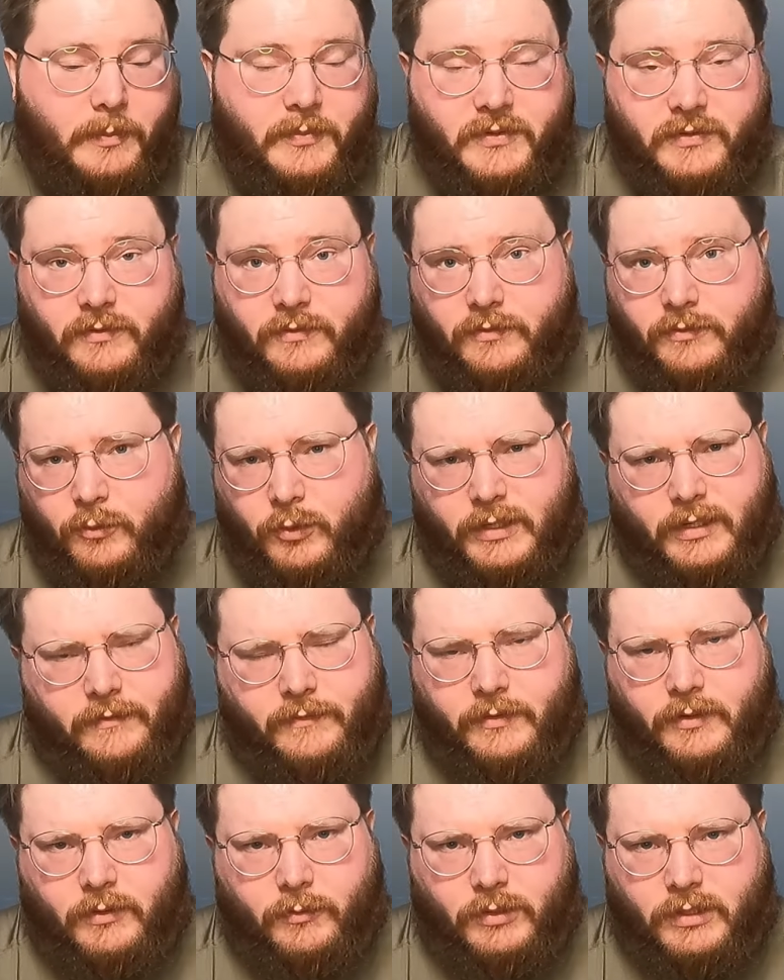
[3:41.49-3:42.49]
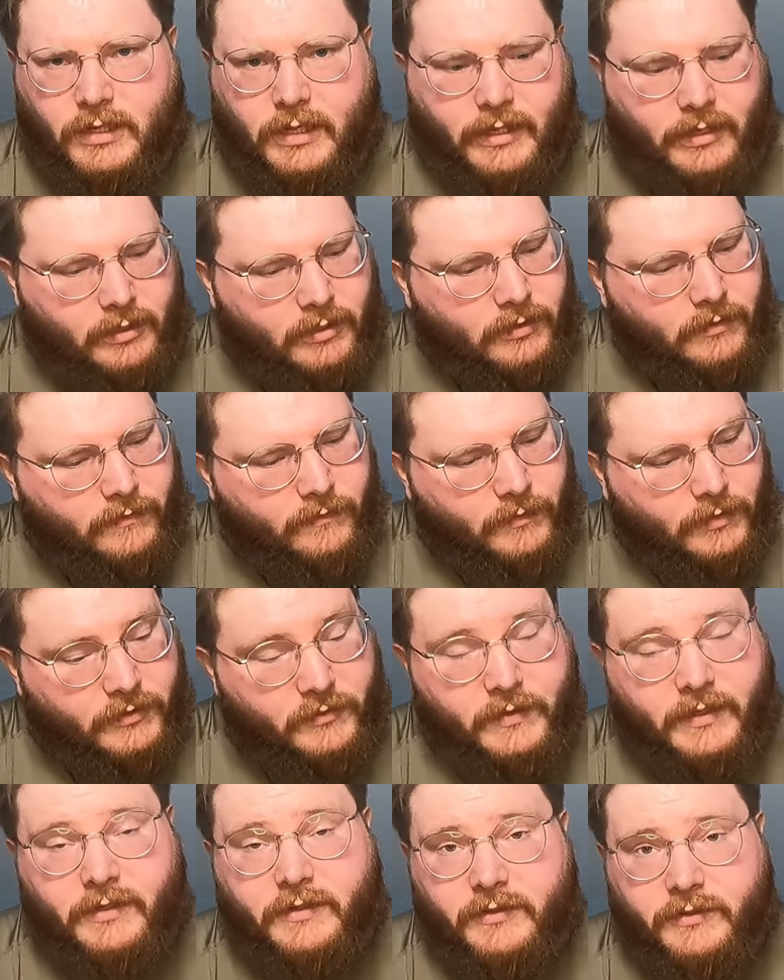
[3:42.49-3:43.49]
up to whatever you would like for the
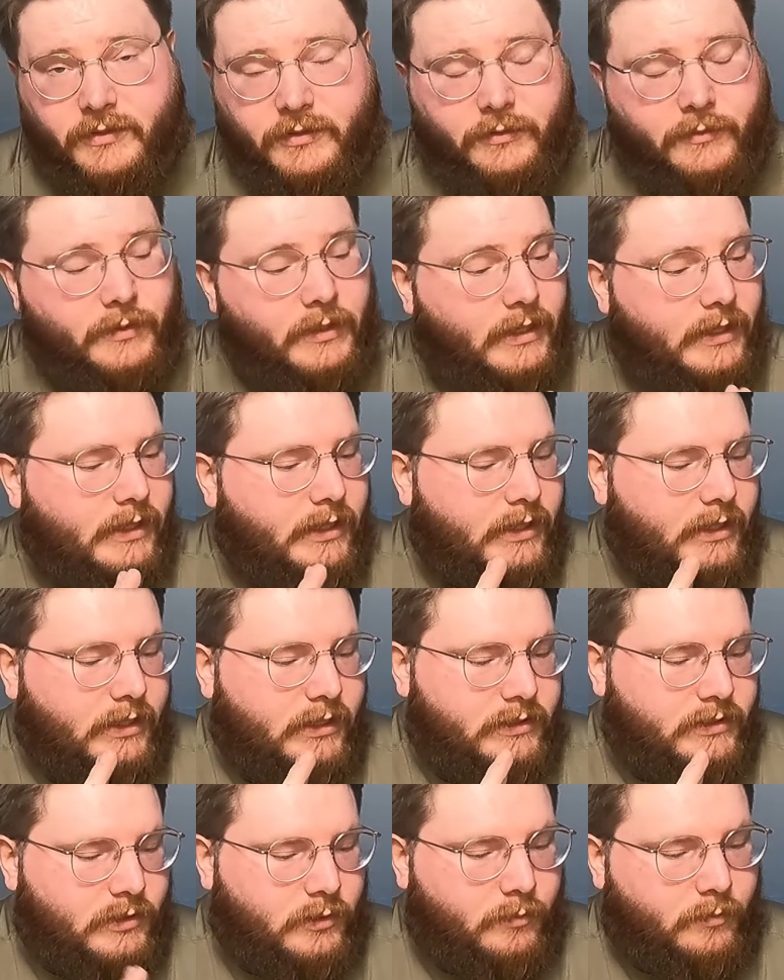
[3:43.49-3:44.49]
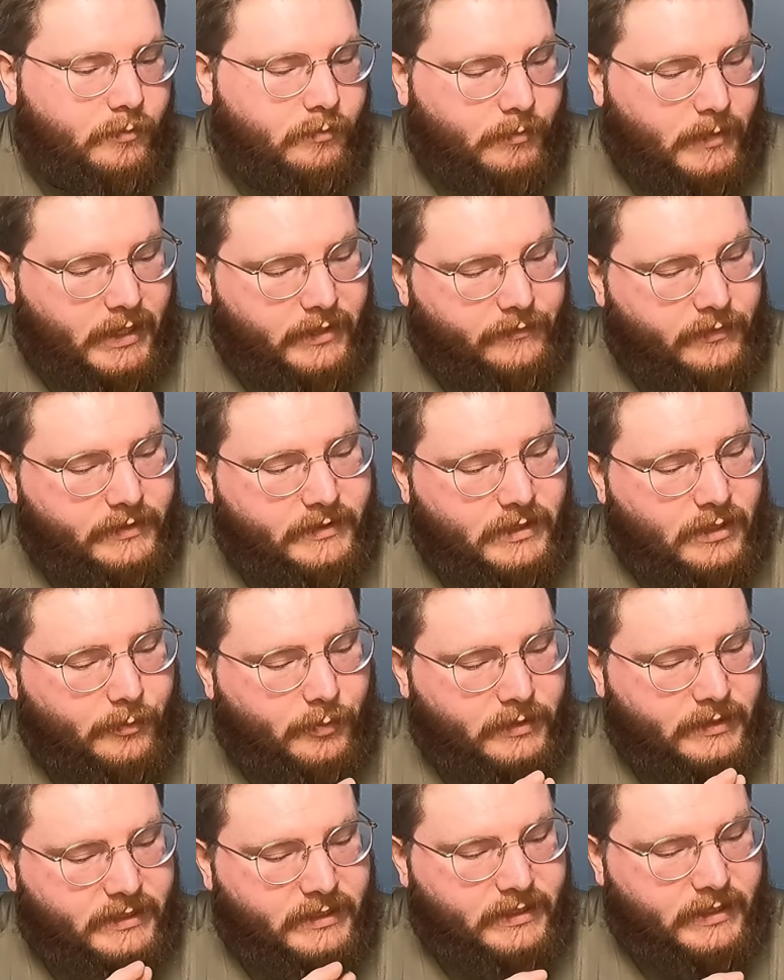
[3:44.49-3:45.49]
trigger to do. So mine, for
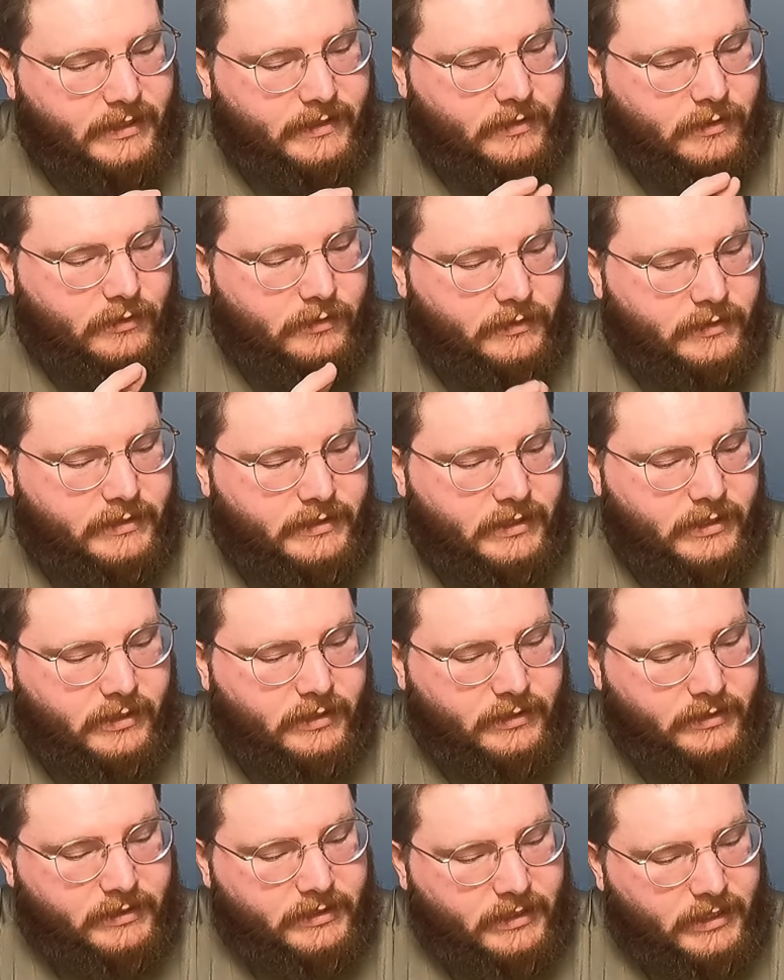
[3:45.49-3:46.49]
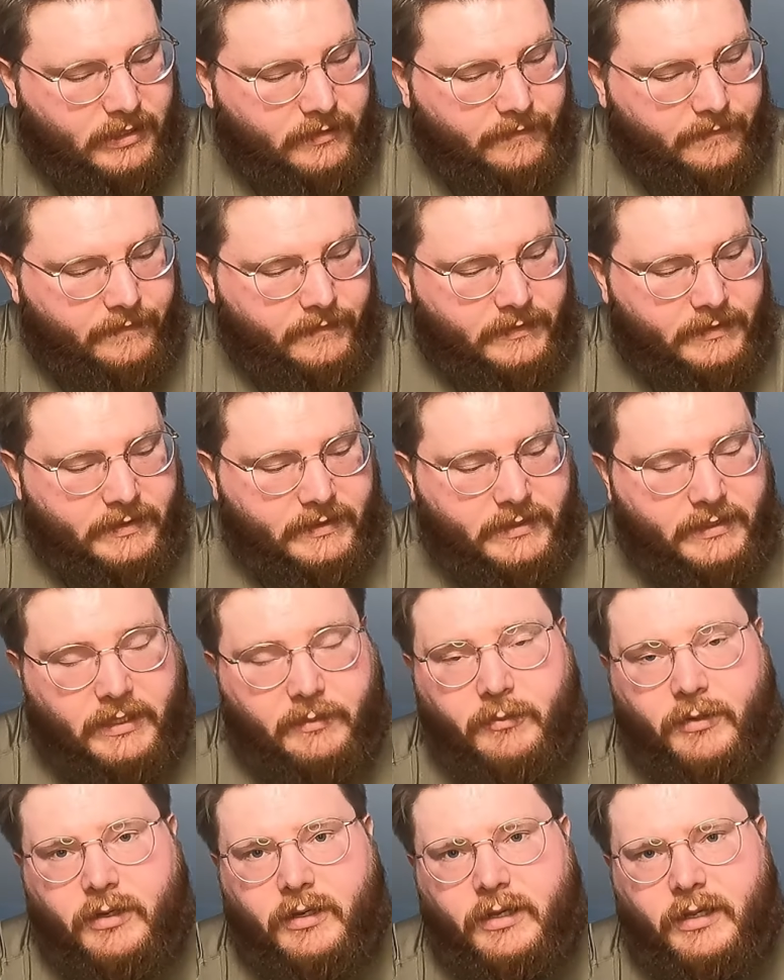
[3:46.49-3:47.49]
example, is set on safe,
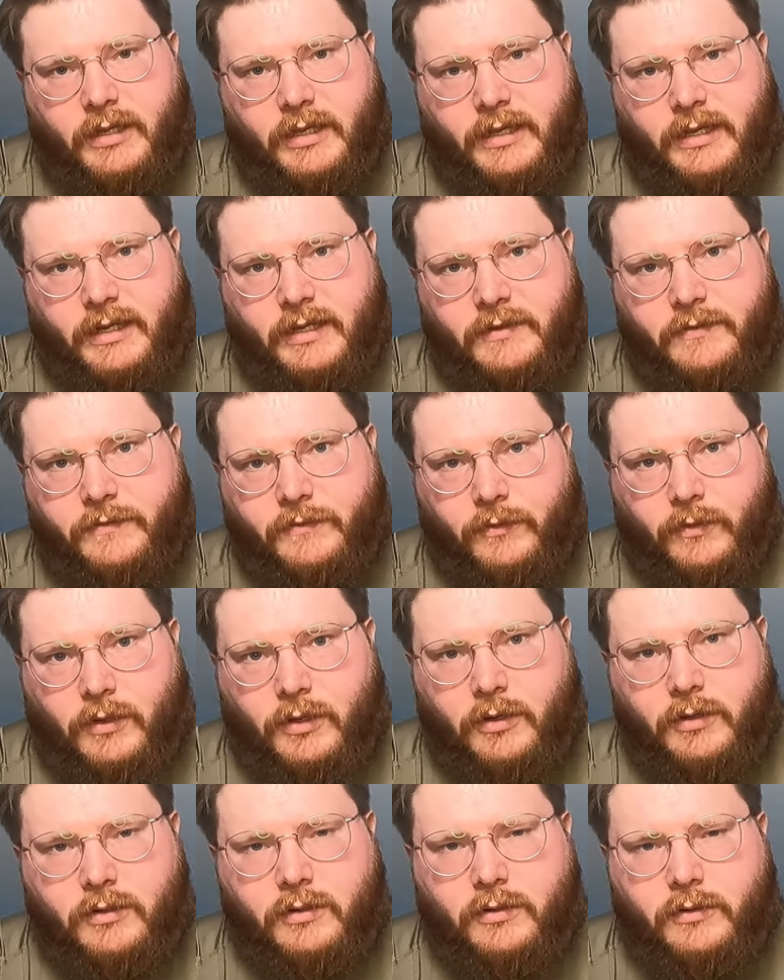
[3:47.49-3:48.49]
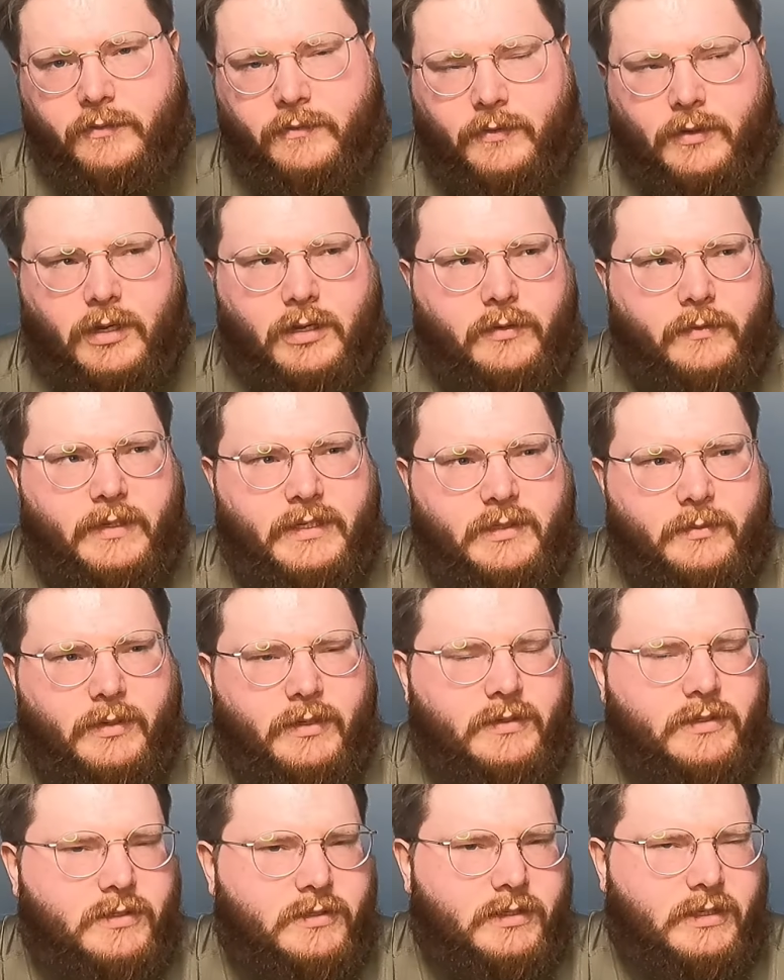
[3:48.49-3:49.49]
semi, and full auto. Full auto
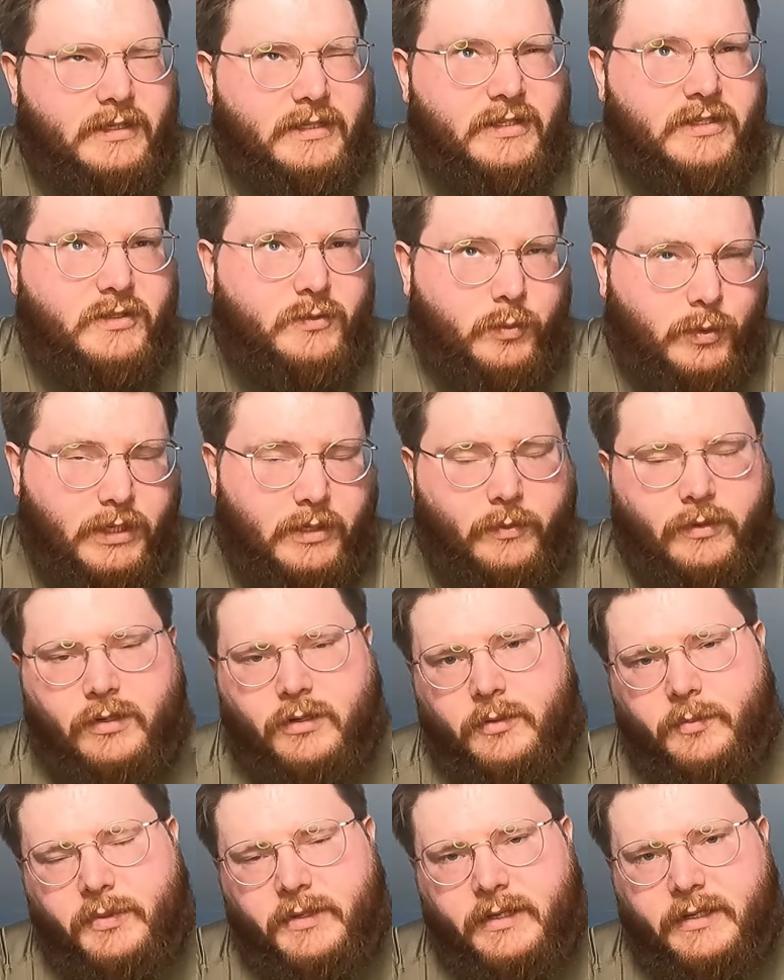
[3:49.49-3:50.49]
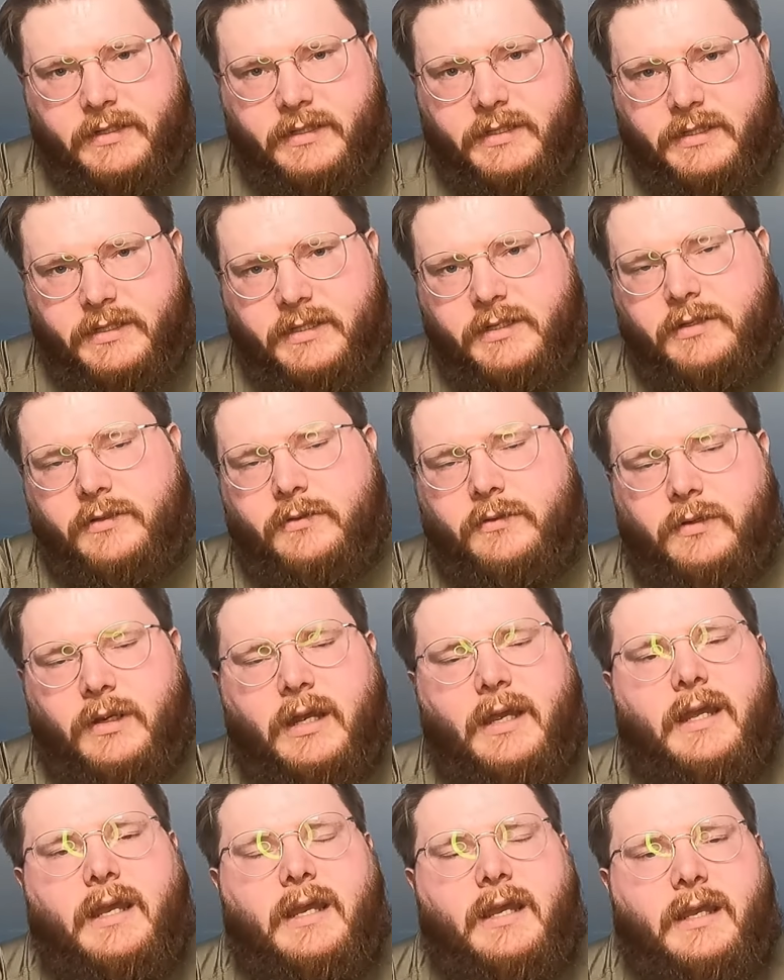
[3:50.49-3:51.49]
is 21 RPS, so
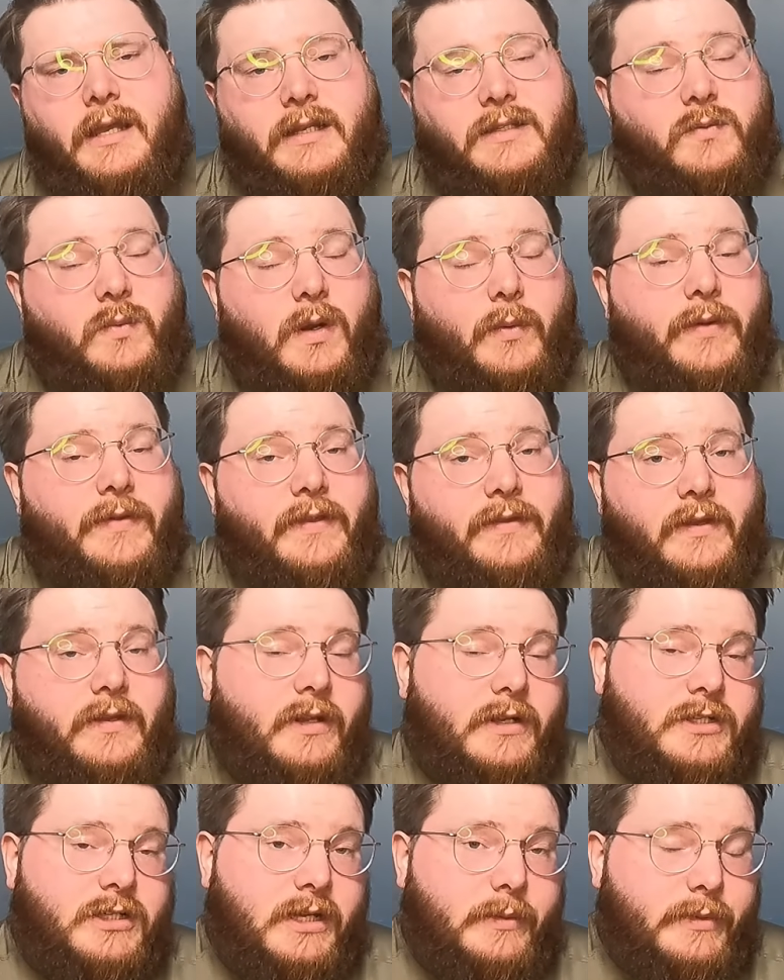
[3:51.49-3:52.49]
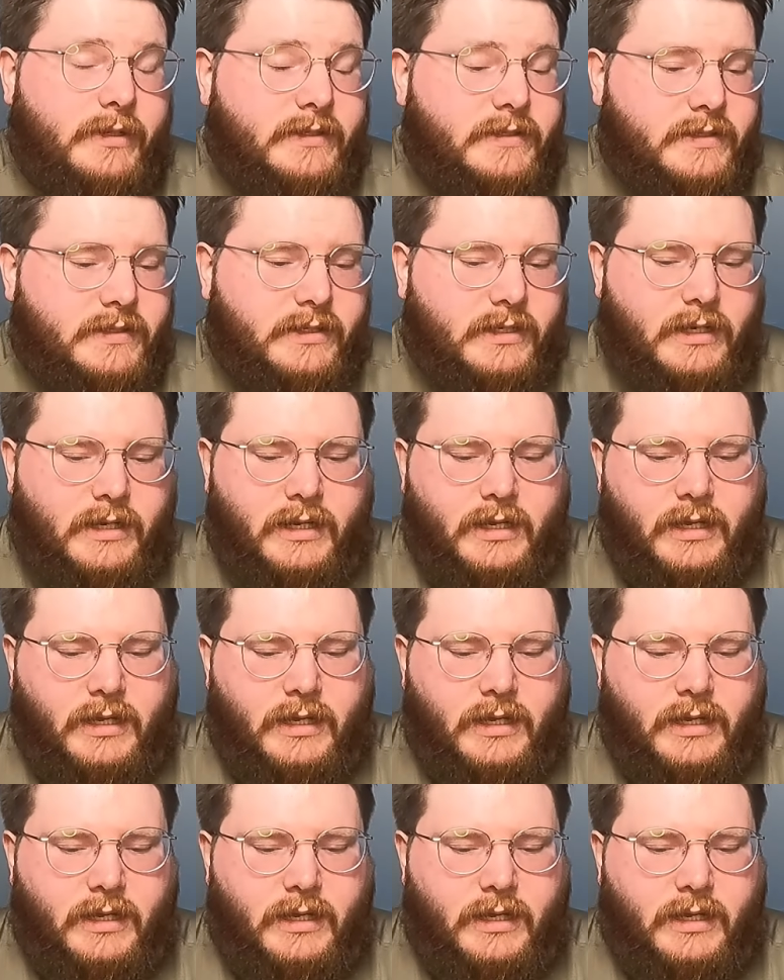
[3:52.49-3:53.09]
it's well within the Dutch limits,